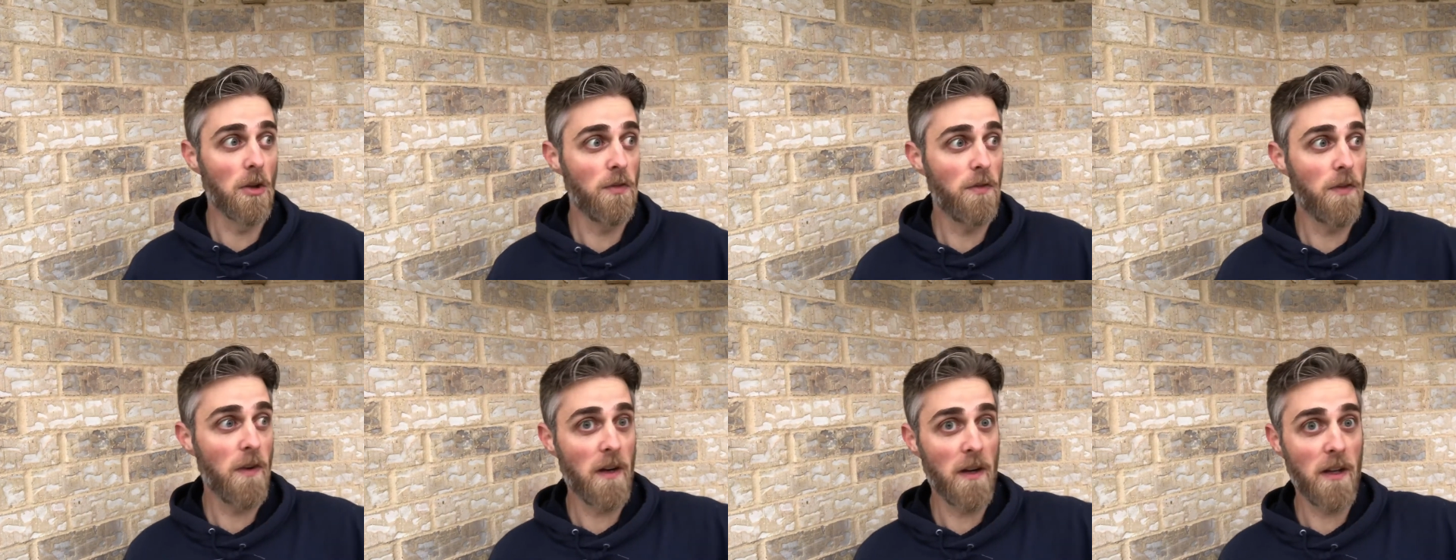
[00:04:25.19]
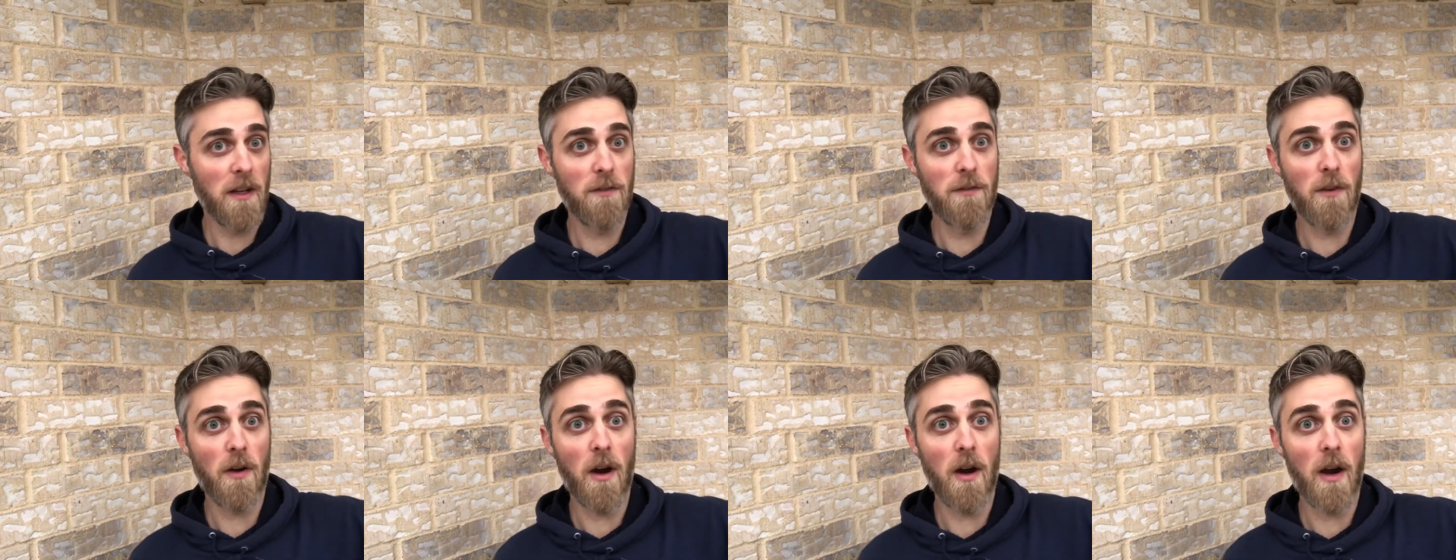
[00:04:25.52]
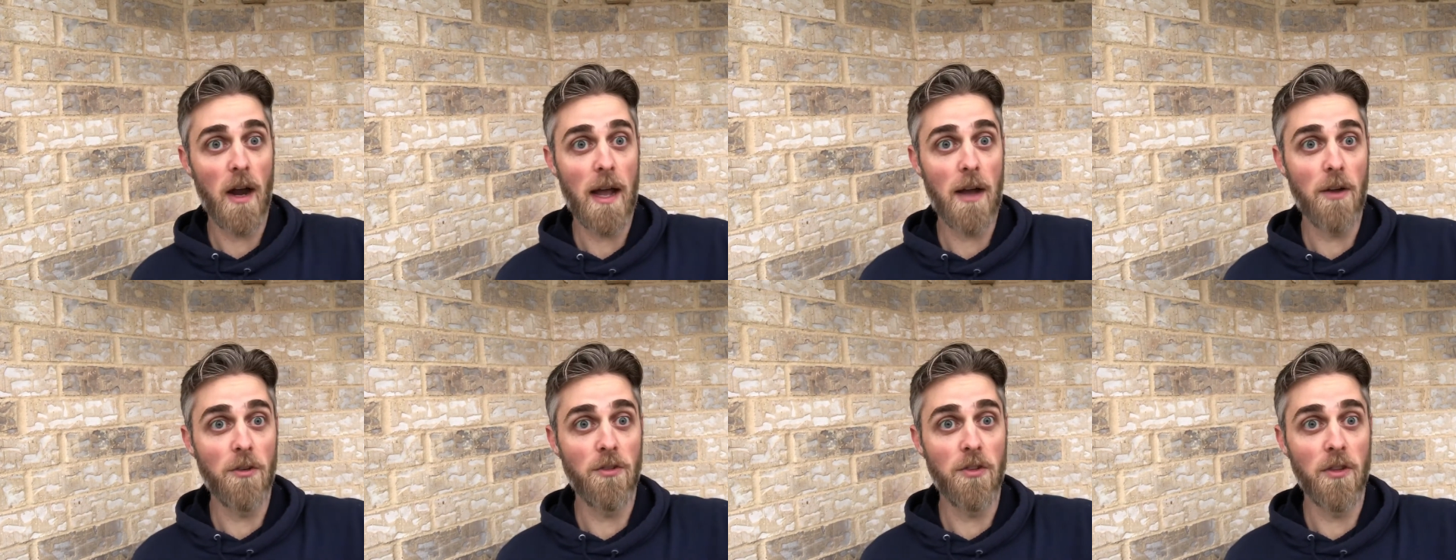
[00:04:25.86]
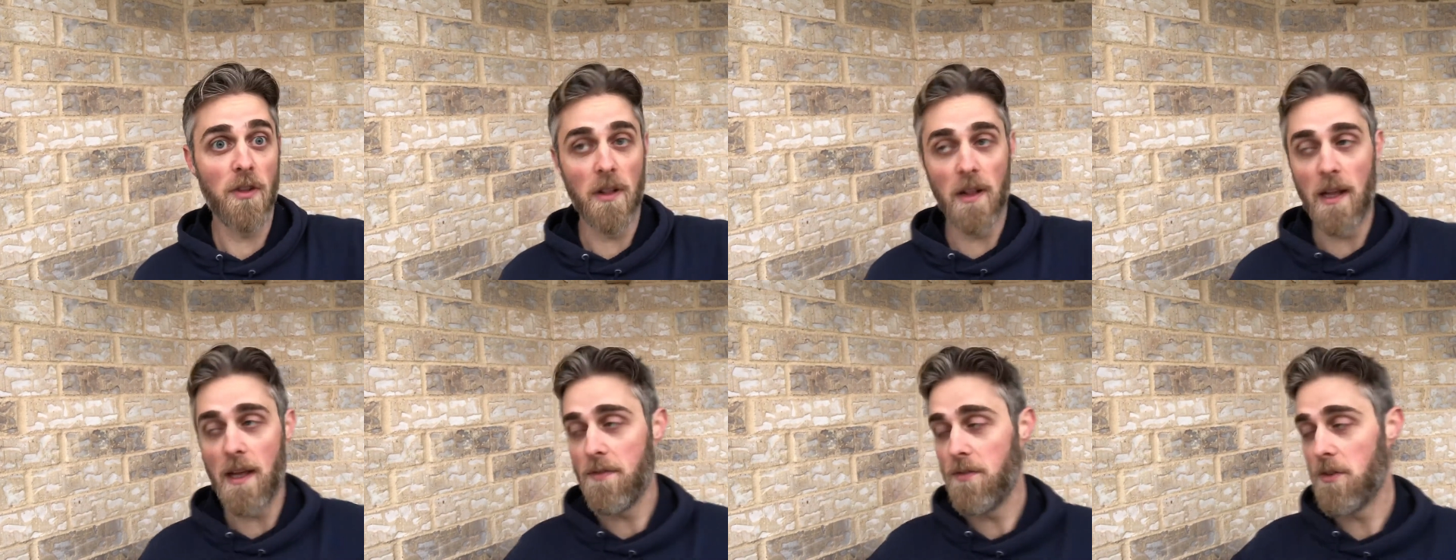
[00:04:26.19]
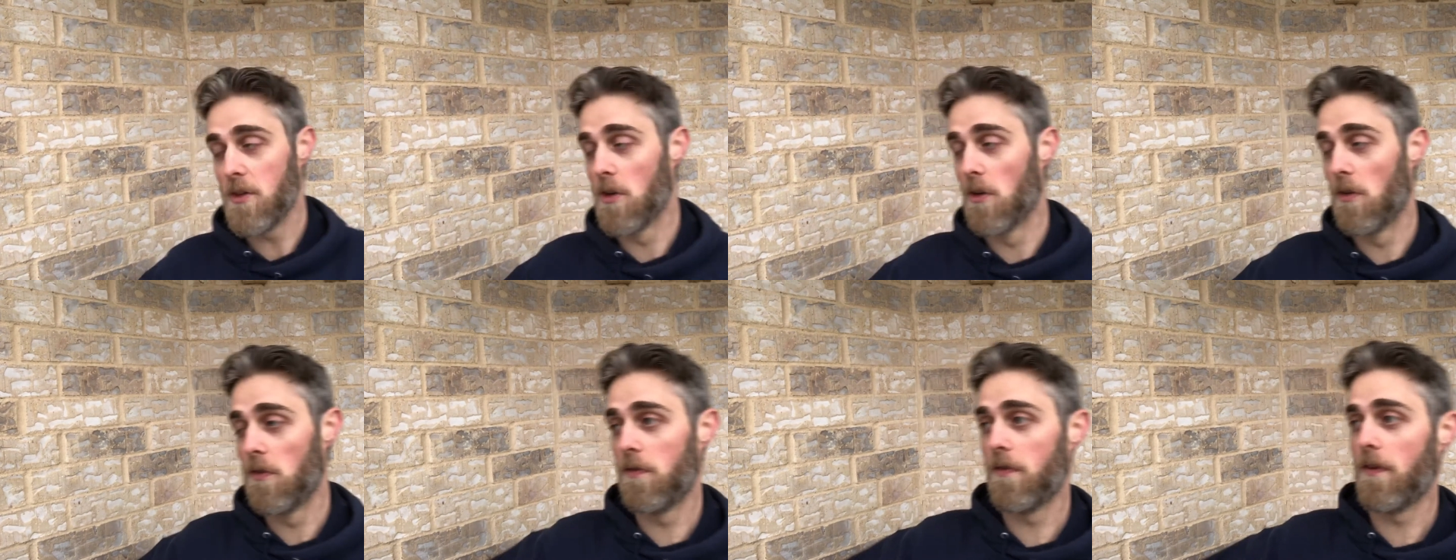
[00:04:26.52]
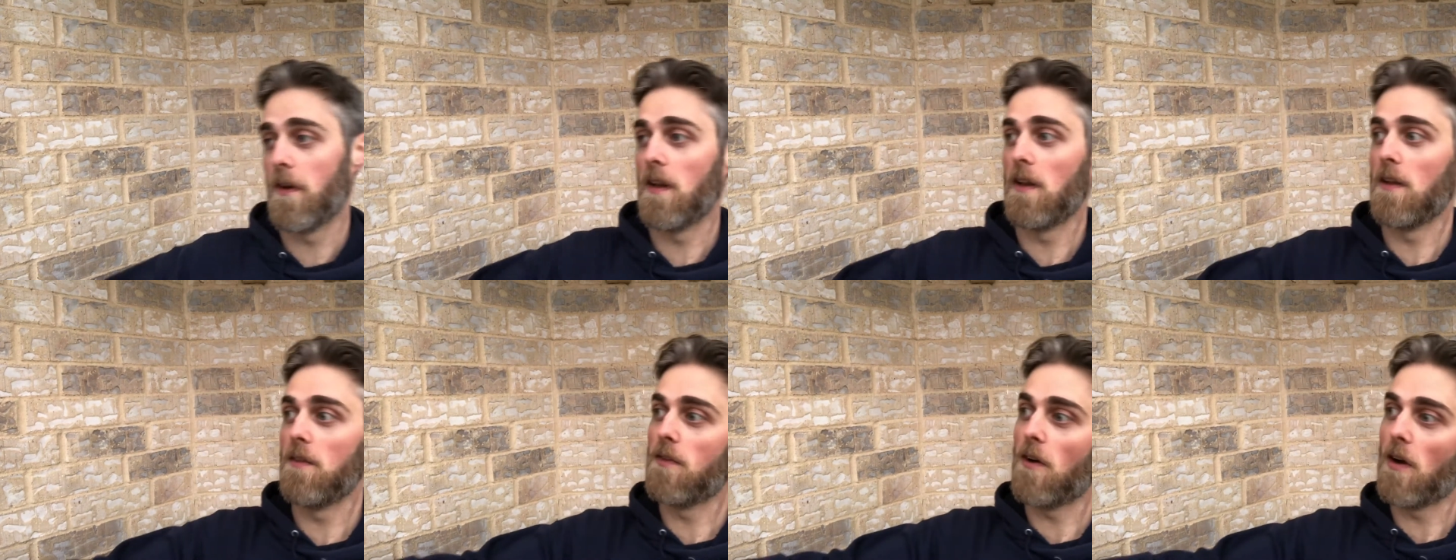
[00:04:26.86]
fairly far out to the left, it goes
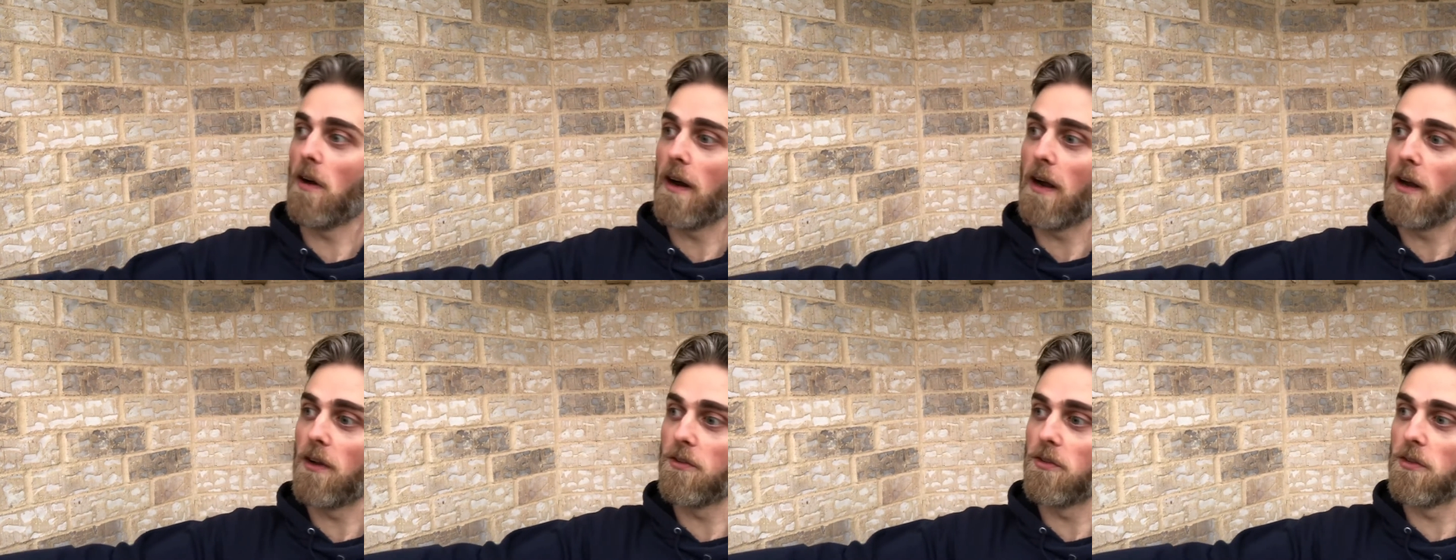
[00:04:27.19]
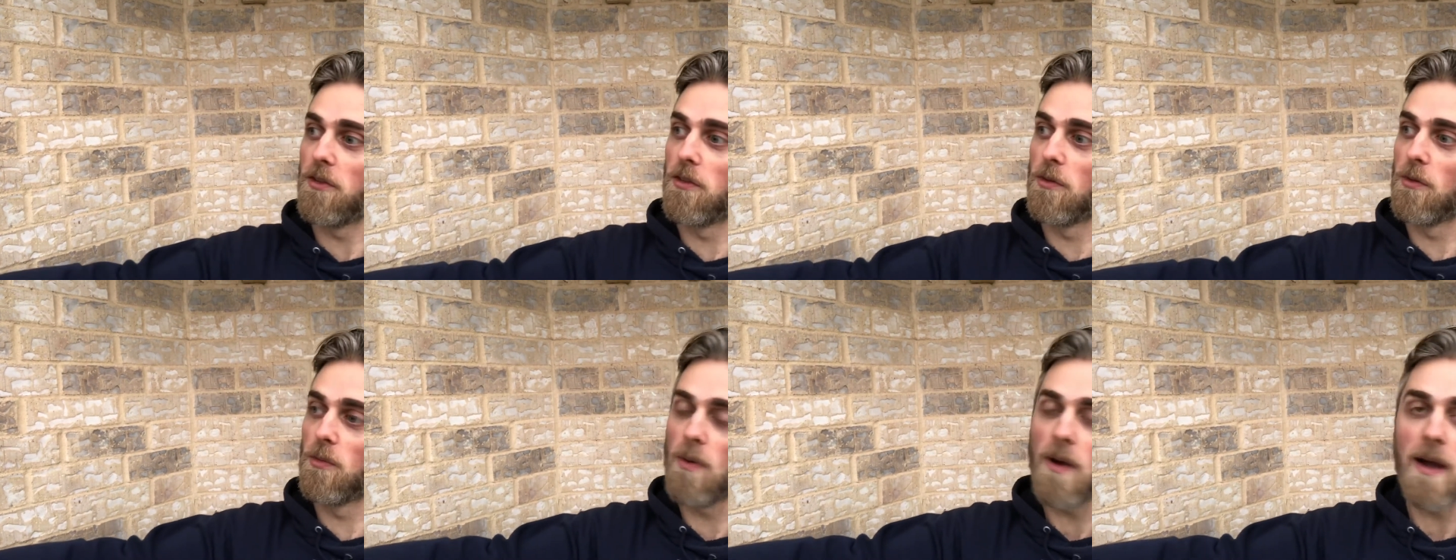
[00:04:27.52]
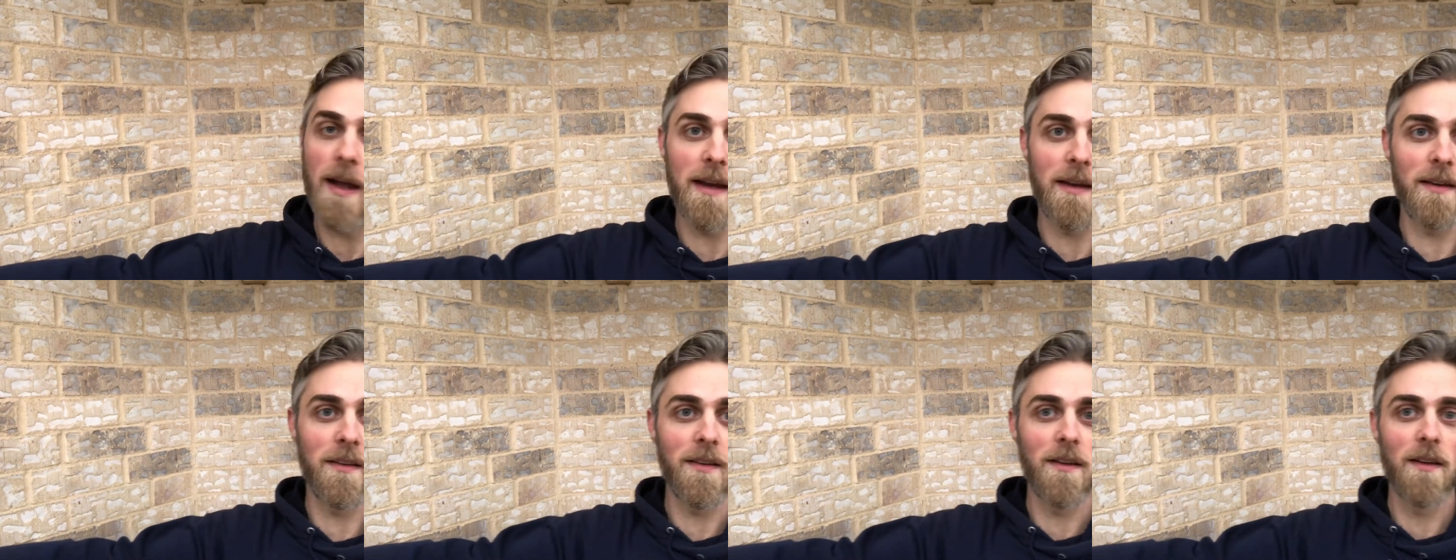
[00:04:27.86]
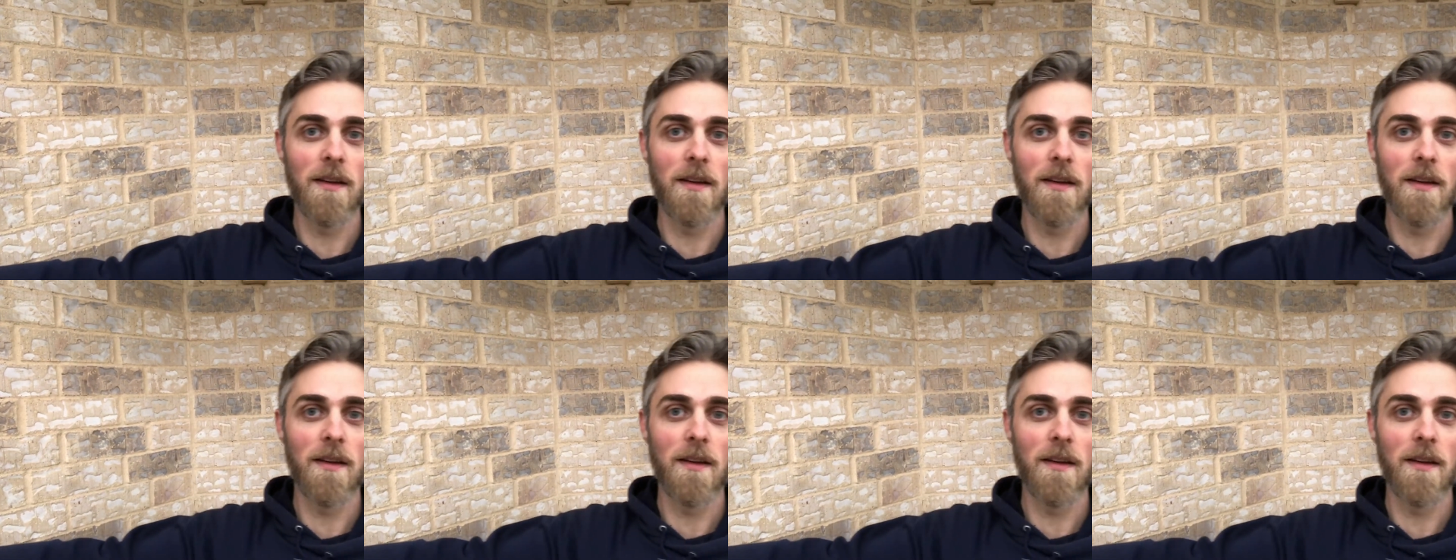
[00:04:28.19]
fairly far out to the right,